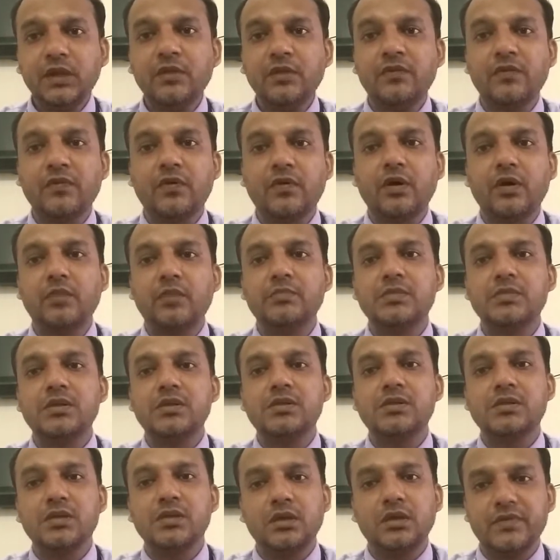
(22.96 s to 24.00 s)
from
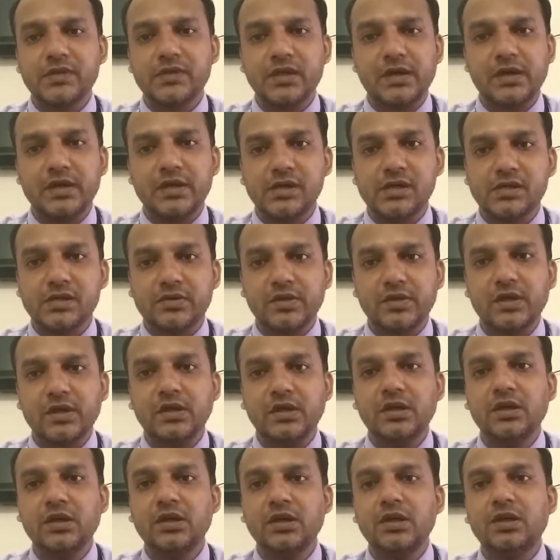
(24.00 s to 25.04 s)
service industry
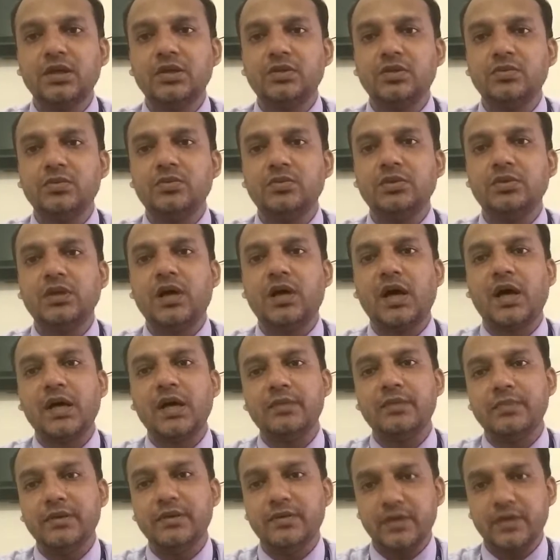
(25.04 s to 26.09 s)
to the
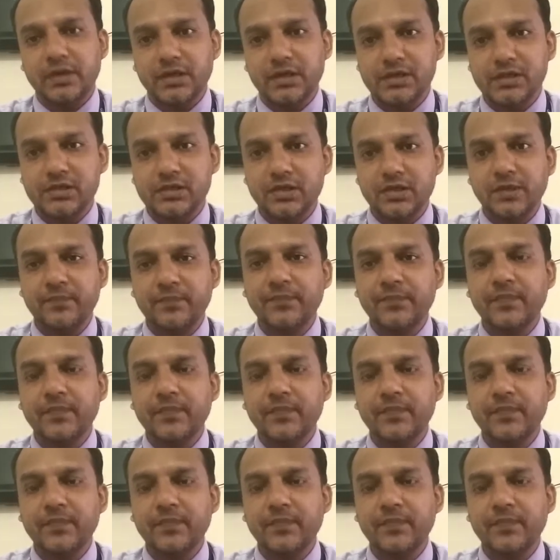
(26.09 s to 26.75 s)
hybrid industry.